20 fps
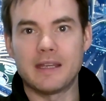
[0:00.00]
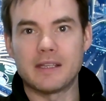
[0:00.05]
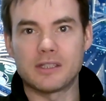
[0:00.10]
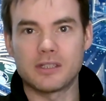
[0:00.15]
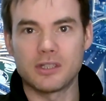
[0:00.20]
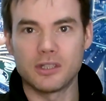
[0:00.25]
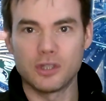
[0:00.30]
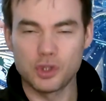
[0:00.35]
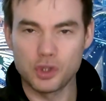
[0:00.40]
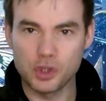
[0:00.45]

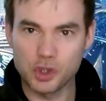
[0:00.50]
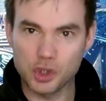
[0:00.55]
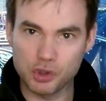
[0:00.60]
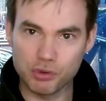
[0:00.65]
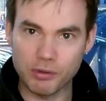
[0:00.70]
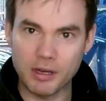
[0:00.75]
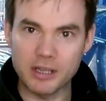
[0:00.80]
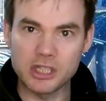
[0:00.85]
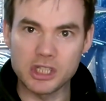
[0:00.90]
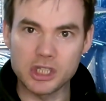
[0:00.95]
this
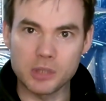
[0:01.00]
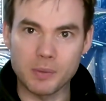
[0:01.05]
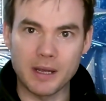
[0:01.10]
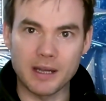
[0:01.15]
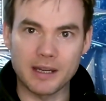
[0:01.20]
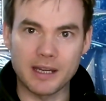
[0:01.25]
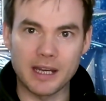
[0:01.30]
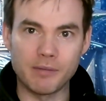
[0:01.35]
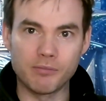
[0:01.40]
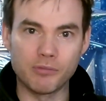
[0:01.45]
straight into our
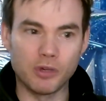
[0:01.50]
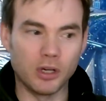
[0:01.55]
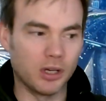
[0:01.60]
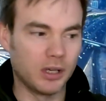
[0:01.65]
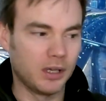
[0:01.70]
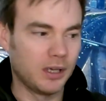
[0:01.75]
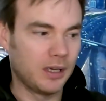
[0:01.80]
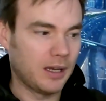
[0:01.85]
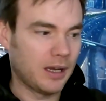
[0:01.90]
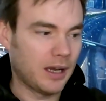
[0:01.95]
camera,
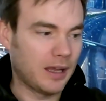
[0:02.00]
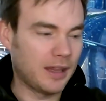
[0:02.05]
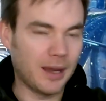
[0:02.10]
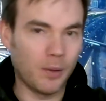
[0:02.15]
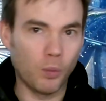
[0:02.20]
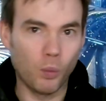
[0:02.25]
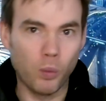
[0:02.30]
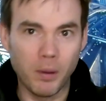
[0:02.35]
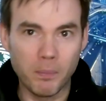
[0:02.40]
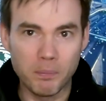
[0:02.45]
and
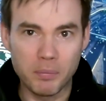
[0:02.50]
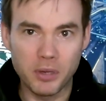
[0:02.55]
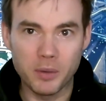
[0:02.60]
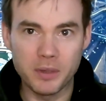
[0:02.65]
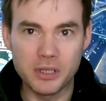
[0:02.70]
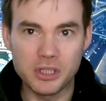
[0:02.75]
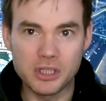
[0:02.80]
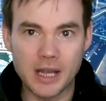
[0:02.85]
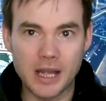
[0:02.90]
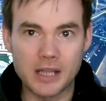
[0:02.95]
that one PoE
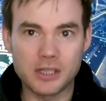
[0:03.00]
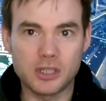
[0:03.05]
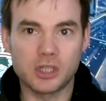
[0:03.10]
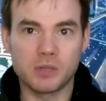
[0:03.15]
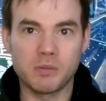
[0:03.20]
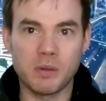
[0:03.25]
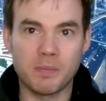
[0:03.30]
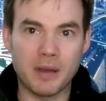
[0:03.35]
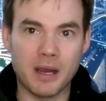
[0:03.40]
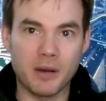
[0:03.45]
injector is
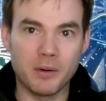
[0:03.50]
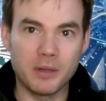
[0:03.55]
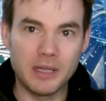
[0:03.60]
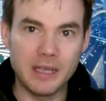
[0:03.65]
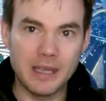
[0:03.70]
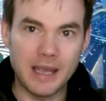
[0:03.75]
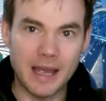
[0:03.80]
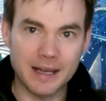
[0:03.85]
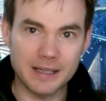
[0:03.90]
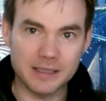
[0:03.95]
going to be powering
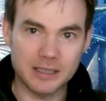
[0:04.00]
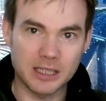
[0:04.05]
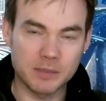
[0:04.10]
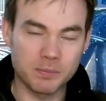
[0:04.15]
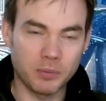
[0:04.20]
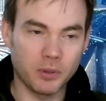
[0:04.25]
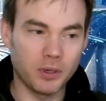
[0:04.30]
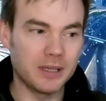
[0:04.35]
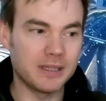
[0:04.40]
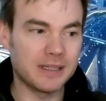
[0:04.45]
the access
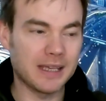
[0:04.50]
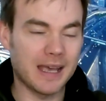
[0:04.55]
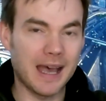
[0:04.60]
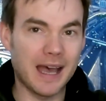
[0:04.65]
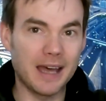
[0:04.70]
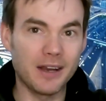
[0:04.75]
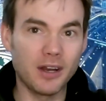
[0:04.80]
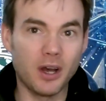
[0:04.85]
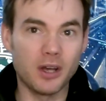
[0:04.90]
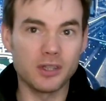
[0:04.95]
point
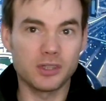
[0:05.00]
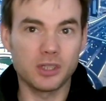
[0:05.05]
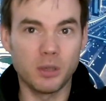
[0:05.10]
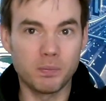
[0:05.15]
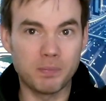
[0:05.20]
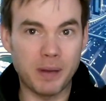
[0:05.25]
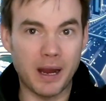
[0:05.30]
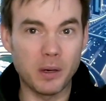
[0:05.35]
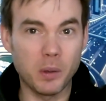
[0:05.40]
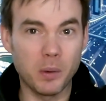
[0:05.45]
and also
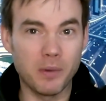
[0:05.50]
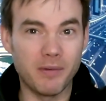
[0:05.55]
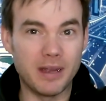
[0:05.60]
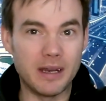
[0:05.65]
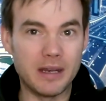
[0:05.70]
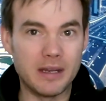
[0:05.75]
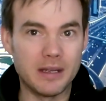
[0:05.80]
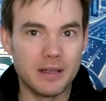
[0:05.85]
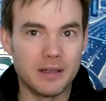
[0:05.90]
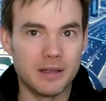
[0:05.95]

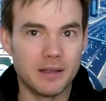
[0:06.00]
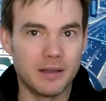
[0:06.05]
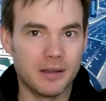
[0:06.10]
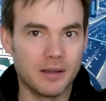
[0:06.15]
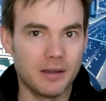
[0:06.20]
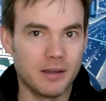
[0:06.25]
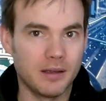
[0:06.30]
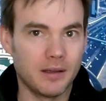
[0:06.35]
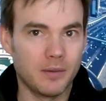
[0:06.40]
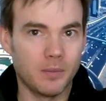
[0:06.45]
powering
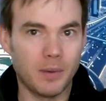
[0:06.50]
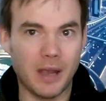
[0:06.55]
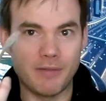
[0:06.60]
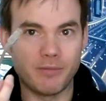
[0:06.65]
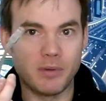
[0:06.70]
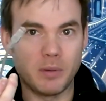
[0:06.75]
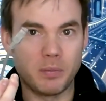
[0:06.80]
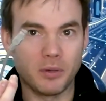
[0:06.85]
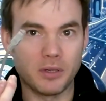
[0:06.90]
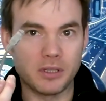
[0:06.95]
whatever
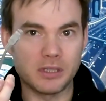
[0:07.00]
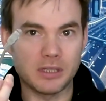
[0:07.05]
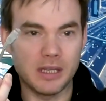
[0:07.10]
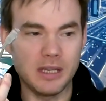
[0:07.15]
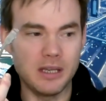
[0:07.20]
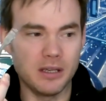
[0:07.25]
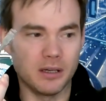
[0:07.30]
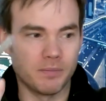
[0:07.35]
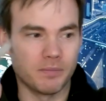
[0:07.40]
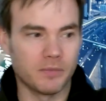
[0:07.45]
we plug into
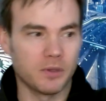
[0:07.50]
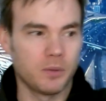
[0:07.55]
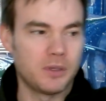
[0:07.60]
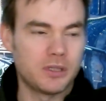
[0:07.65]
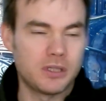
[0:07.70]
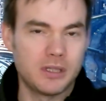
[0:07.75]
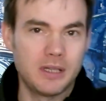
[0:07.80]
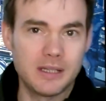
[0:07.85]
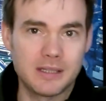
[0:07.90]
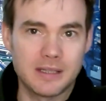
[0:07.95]
here,
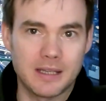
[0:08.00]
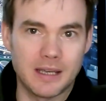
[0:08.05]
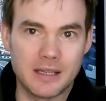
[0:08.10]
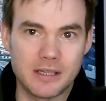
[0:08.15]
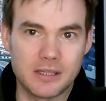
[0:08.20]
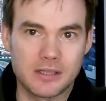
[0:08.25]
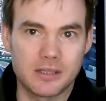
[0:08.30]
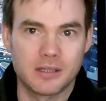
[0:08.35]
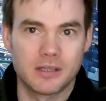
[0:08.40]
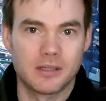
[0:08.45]
which in this
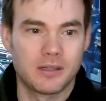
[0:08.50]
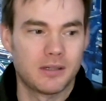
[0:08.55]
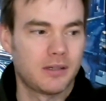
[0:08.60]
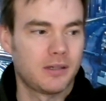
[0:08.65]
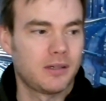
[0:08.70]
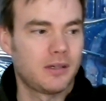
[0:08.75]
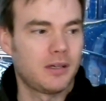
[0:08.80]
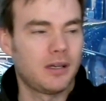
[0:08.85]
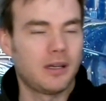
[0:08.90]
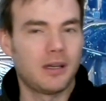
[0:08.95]
case,
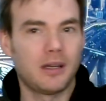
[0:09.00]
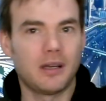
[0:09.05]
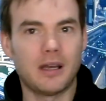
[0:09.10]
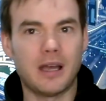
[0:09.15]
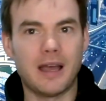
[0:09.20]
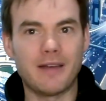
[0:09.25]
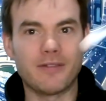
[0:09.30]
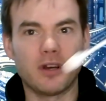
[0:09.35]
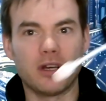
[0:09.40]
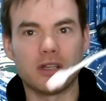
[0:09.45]

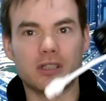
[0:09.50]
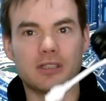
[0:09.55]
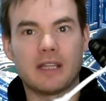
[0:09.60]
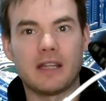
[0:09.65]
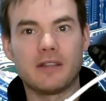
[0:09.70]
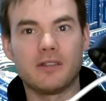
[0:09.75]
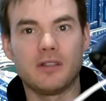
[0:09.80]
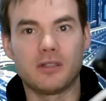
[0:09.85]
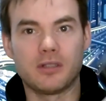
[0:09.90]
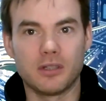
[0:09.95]
I've got a
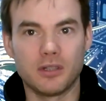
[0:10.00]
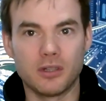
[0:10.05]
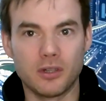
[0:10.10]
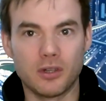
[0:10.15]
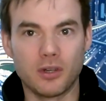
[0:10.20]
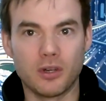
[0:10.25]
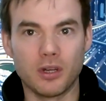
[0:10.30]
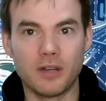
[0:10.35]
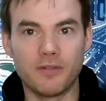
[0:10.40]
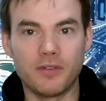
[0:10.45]
standard
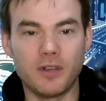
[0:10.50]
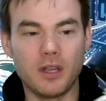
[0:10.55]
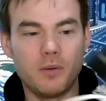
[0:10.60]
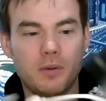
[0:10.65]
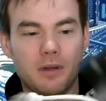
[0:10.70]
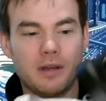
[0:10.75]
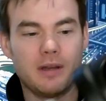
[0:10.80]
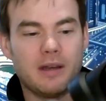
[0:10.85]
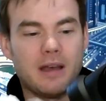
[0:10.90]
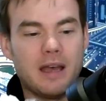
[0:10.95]
colour view
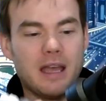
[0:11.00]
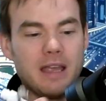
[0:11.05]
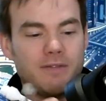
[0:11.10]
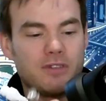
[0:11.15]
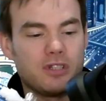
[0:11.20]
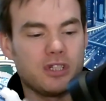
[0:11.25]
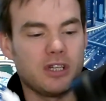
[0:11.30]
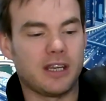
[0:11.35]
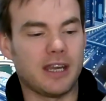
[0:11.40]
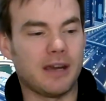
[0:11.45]
night
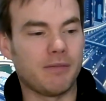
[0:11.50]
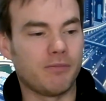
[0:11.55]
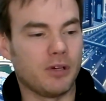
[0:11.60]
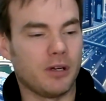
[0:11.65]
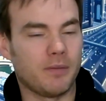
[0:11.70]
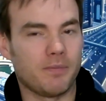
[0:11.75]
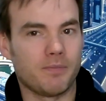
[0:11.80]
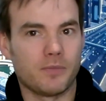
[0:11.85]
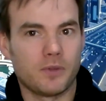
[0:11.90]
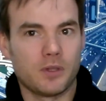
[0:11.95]
vision
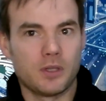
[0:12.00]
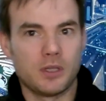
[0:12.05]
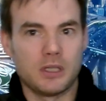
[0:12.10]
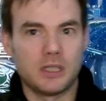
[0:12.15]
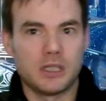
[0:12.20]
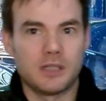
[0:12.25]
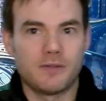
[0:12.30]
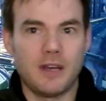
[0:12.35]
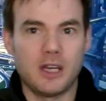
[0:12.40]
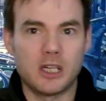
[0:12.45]
camera.
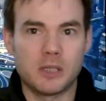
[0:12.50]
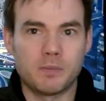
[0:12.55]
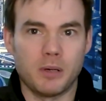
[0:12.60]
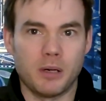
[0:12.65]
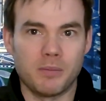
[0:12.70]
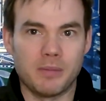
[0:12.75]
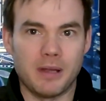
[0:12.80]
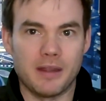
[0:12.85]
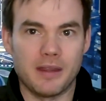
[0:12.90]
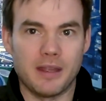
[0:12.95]
So I just
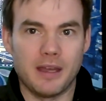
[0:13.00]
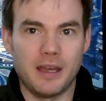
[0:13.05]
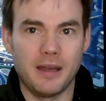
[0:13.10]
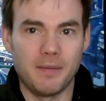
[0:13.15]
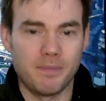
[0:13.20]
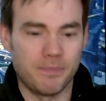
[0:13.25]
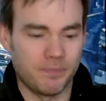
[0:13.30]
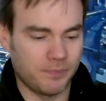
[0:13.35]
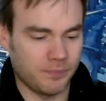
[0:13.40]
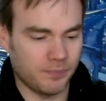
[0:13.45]
pop that there,